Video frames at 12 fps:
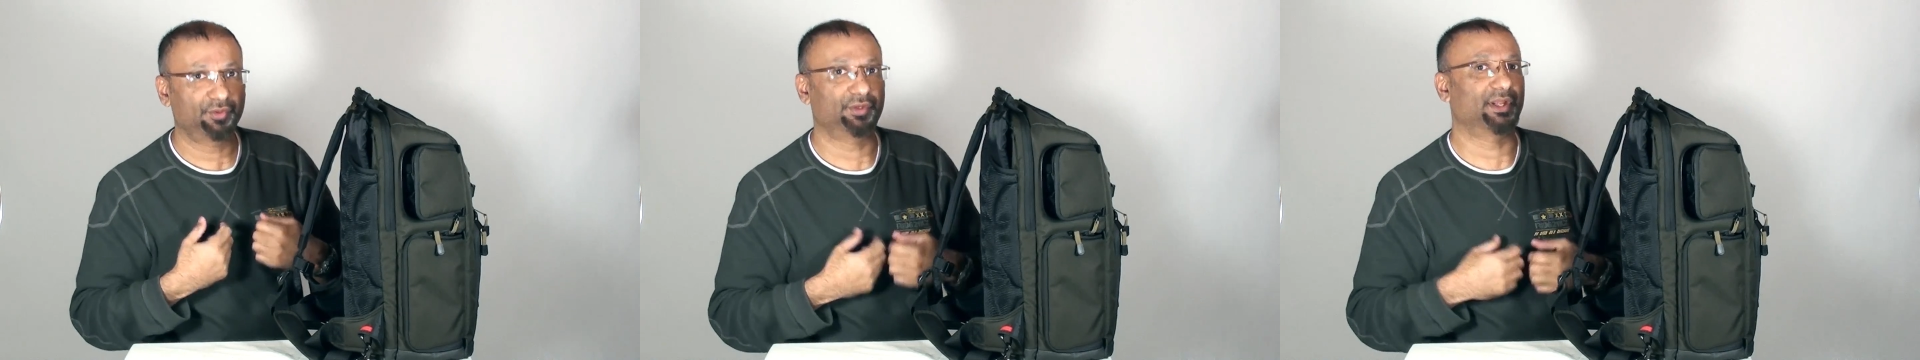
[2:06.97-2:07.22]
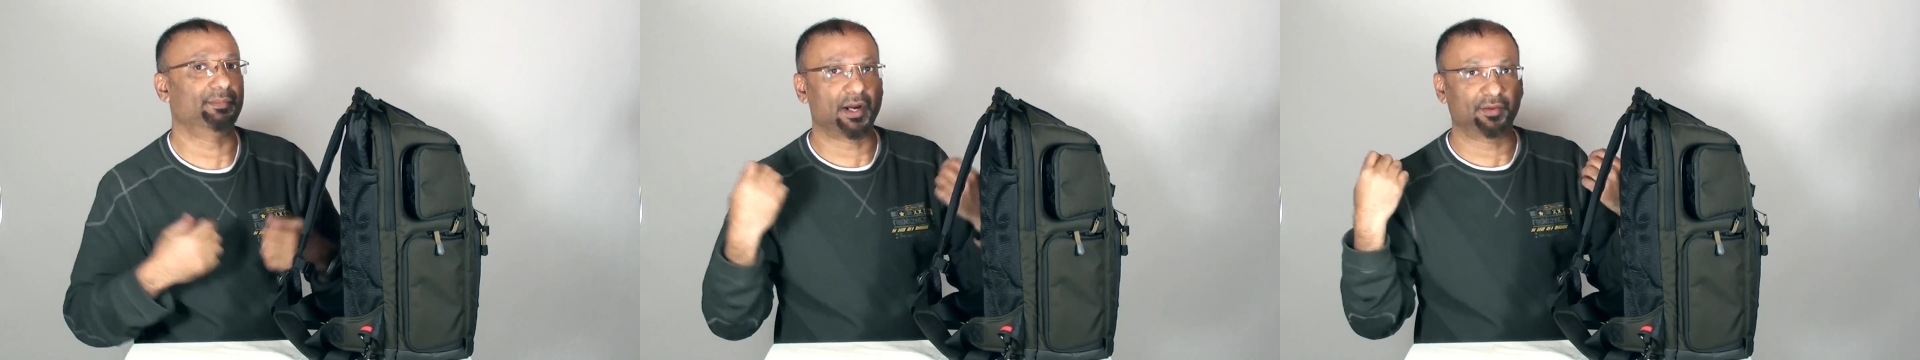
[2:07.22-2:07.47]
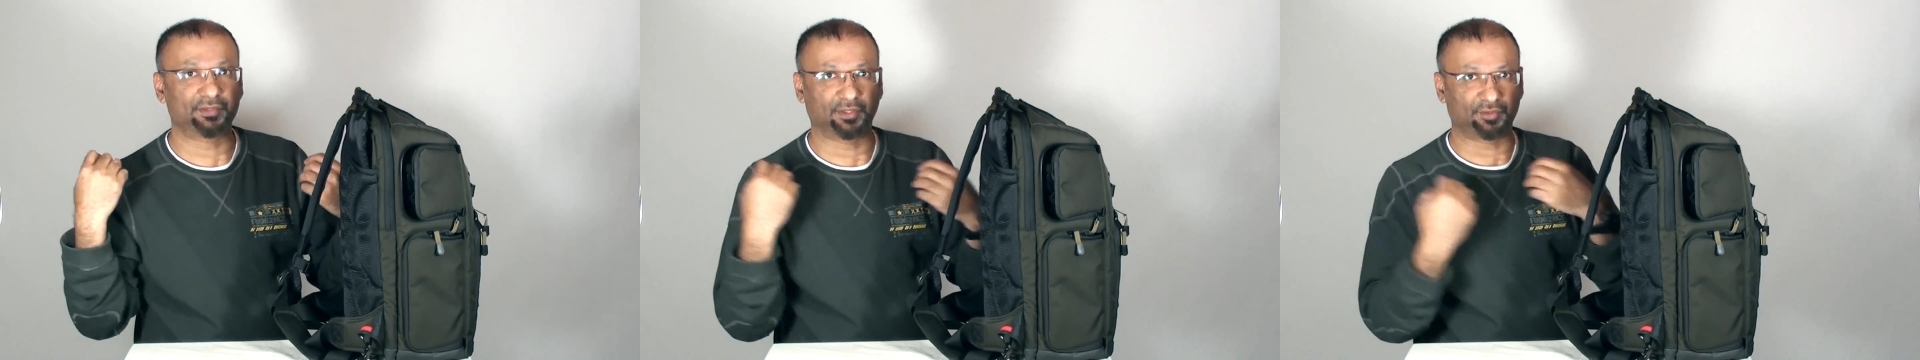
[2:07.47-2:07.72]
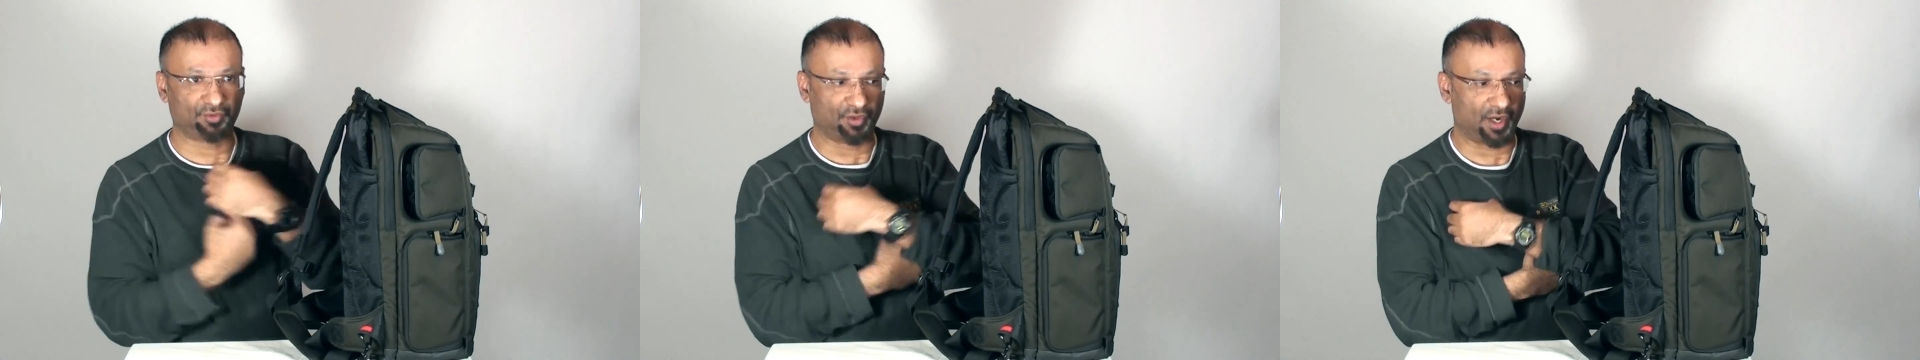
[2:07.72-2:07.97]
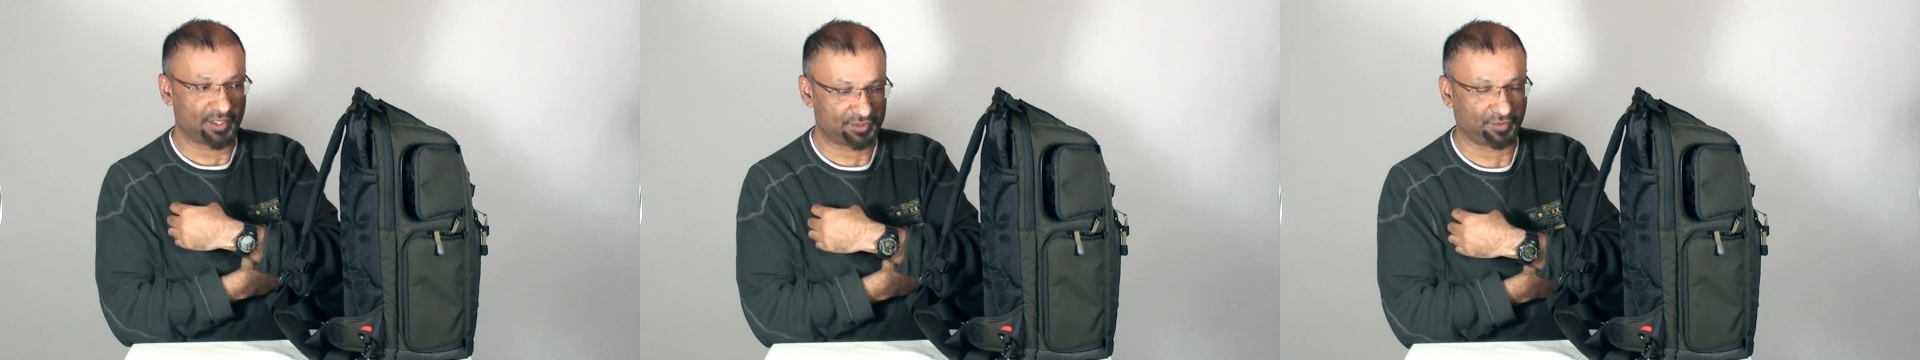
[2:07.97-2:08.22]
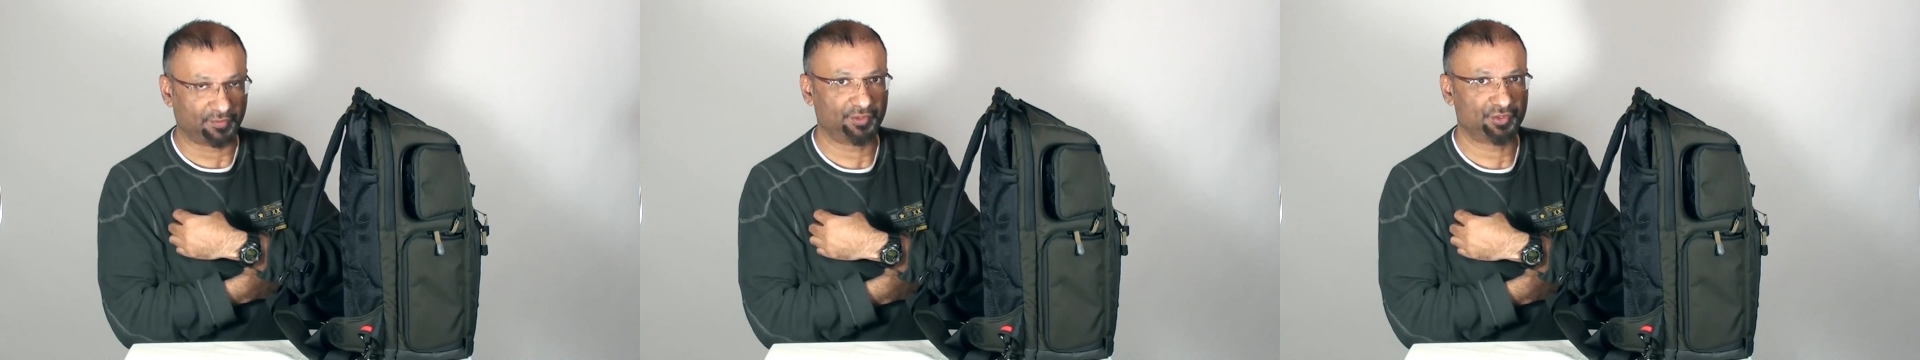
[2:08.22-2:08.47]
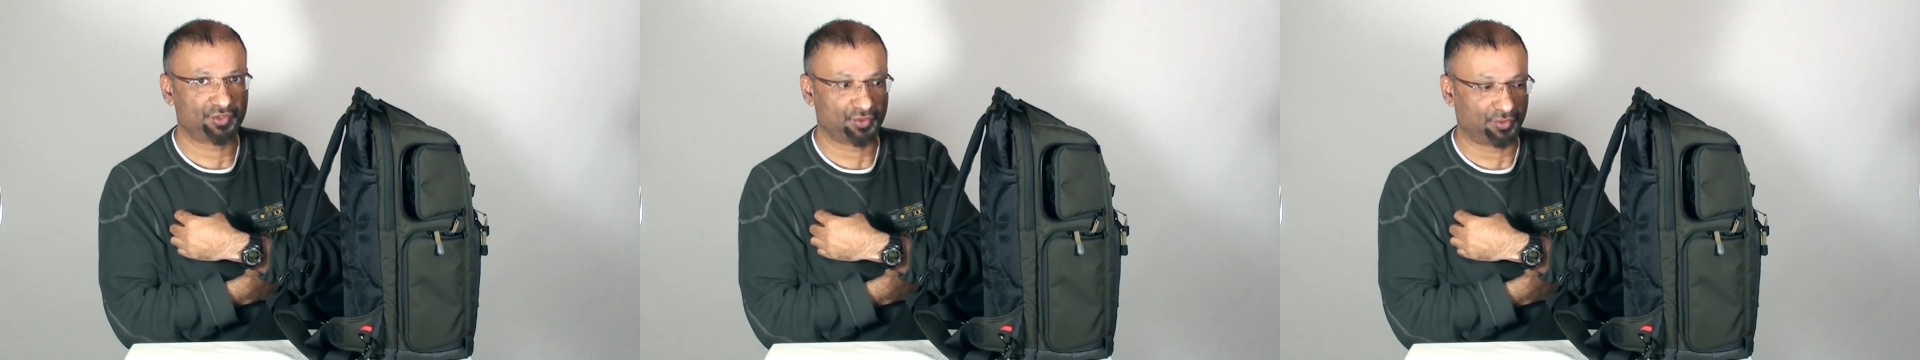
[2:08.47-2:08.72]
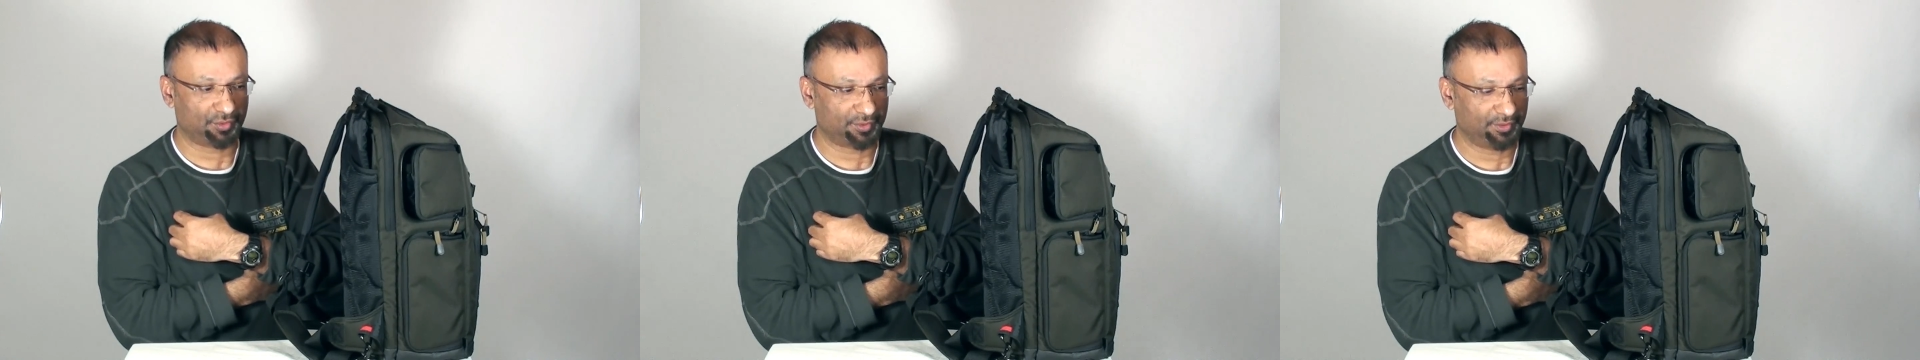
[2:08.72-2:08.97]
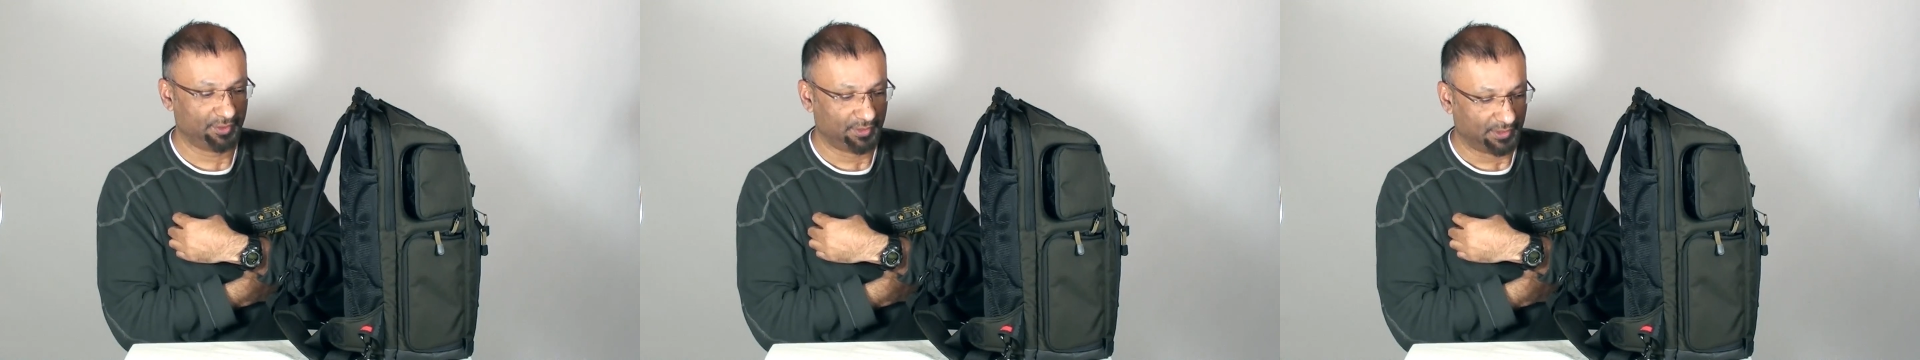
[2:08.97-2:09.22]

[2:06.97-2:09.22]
You can mount it crossed over your shoulder